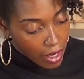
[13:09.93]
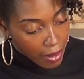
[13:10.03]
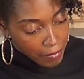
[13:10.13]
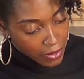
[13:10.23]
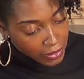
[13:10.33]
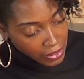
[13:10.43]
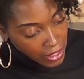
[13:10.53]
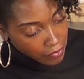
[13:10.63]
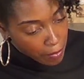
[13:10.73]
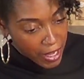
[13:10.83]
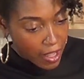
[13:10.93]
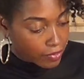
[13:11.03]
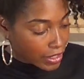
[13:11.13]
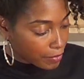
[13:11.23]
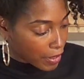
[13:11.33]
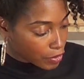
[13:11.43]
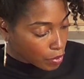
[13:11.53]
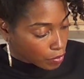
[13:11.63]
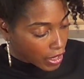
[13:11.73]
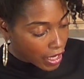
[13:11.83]
I'm going to leave that's about
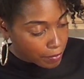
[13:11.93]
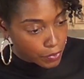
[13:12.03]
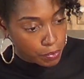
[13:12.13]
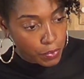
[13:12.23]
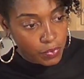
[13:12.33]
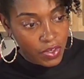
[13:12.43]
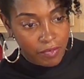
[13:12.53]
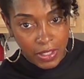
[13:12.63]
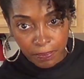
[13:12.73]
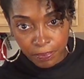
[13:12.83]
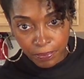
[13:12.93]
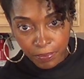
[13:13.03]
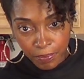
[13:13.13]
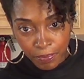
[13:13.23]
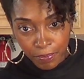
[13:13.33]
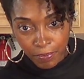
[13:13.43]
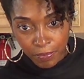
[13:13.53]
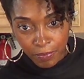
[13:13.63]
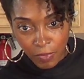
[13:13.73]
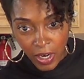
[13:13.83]
2 tablespoons of it,
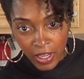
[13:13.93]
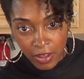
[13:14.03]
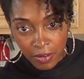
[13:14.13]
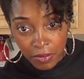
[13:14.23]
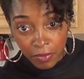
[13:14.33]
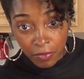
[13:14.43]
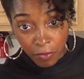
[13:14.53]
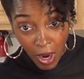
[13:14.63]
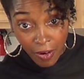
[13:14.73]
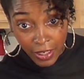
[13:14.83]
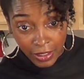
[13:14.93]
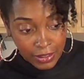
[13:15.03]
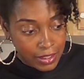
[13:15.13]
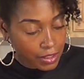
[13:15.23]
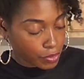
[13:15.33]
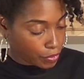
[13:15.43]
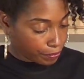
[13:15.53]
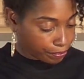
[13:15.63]
right, for our next dish.